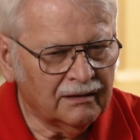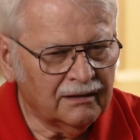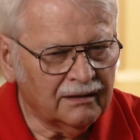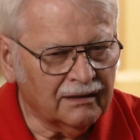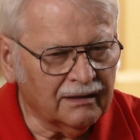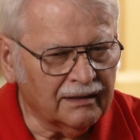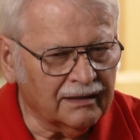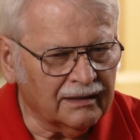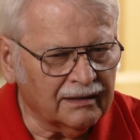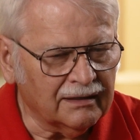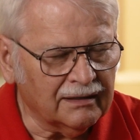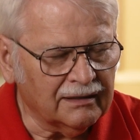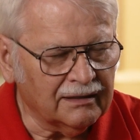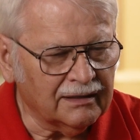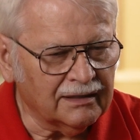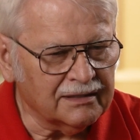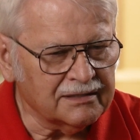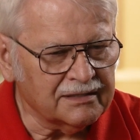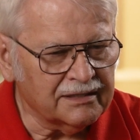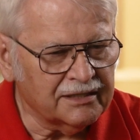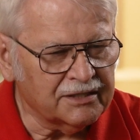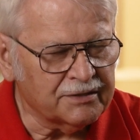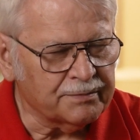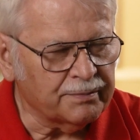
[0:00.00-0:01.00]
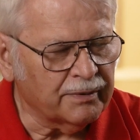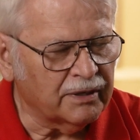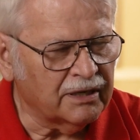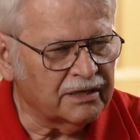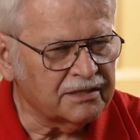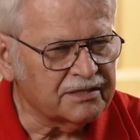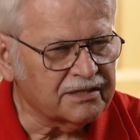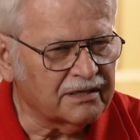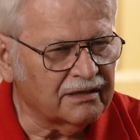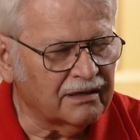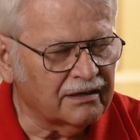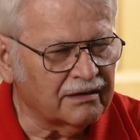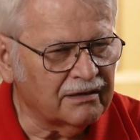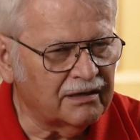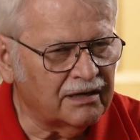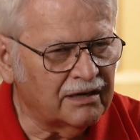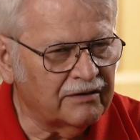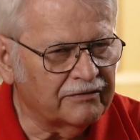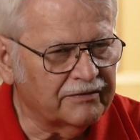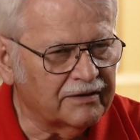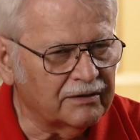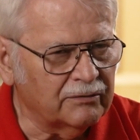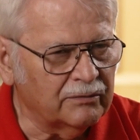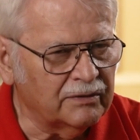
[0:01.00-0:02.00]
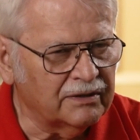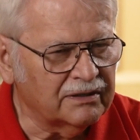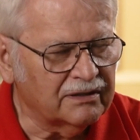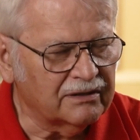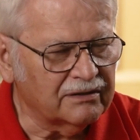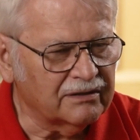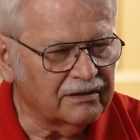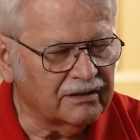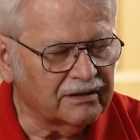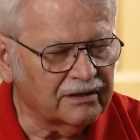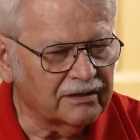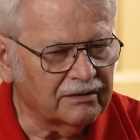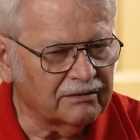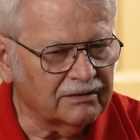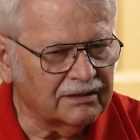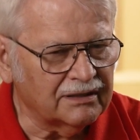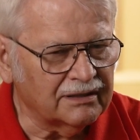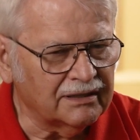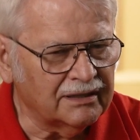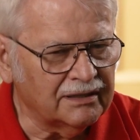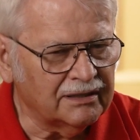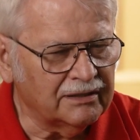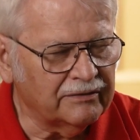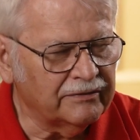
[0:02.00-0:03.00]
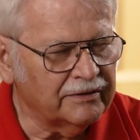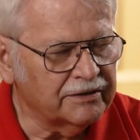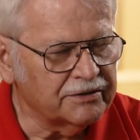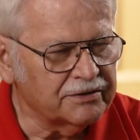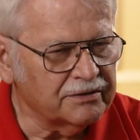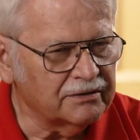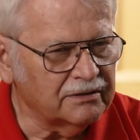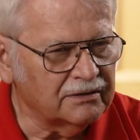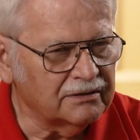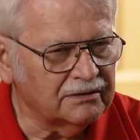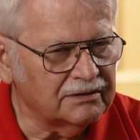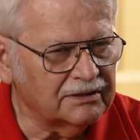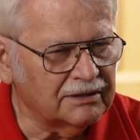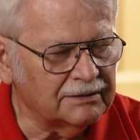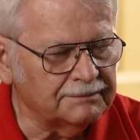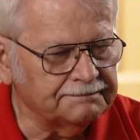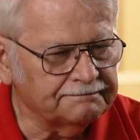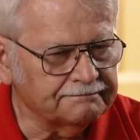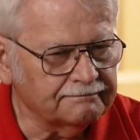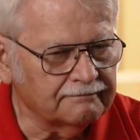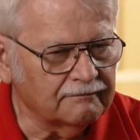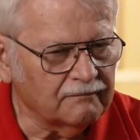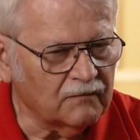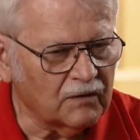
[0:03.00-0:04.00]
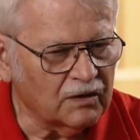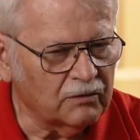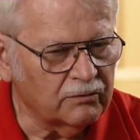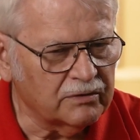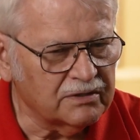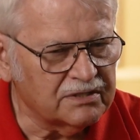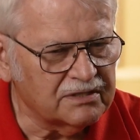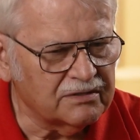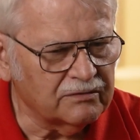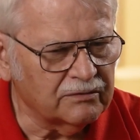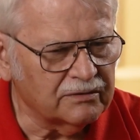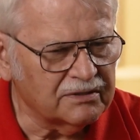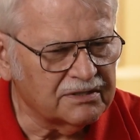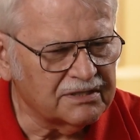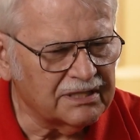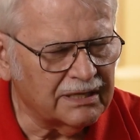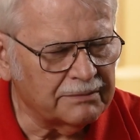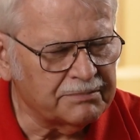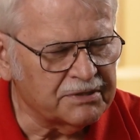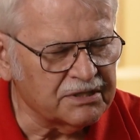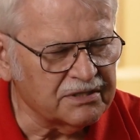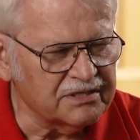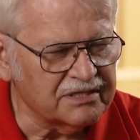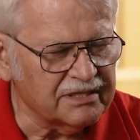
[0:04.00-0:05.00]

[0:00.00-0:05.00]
And as each branch got off, they went to their uh, individual um, re reception